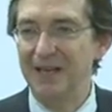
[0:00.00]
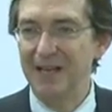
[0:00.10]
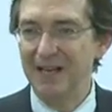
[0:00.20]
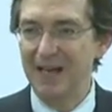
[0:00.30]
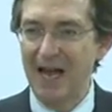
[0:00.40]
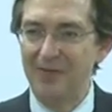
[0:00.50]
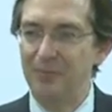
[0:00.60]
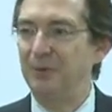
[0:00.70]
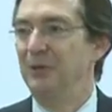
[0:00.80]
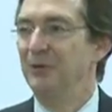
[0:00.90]
and then have
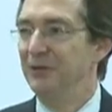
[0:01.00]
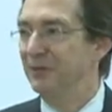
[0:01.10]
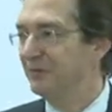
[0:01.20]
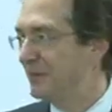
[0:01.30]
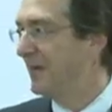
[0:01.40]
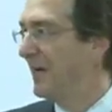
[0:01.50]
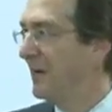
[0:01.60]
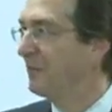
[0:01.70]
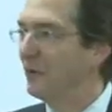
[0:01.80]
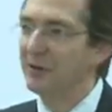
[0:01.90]
a period of
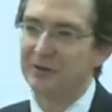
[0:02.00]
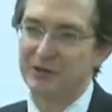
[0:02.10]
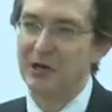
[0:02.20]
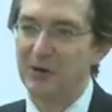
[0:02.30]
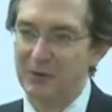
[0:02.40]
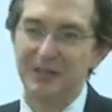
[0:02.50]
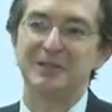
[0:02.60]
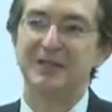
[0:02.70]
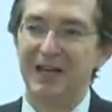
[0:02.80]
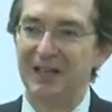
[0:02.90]
time where there's no
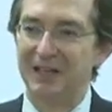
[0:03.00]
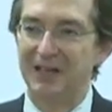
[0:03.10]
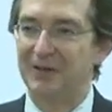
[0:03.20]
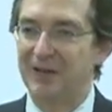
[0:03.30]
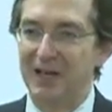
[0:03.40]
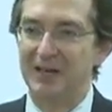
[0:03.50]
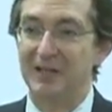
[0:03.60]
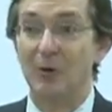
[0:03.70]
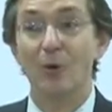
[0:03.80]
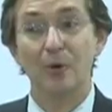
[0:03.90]
intake of
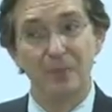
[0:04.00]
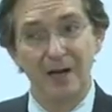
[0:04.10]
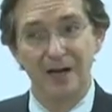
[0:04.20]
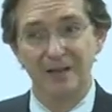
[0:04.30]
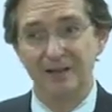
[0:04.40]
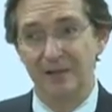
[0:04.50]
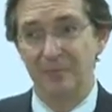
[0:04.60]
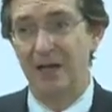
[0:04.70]
honey or pollen. And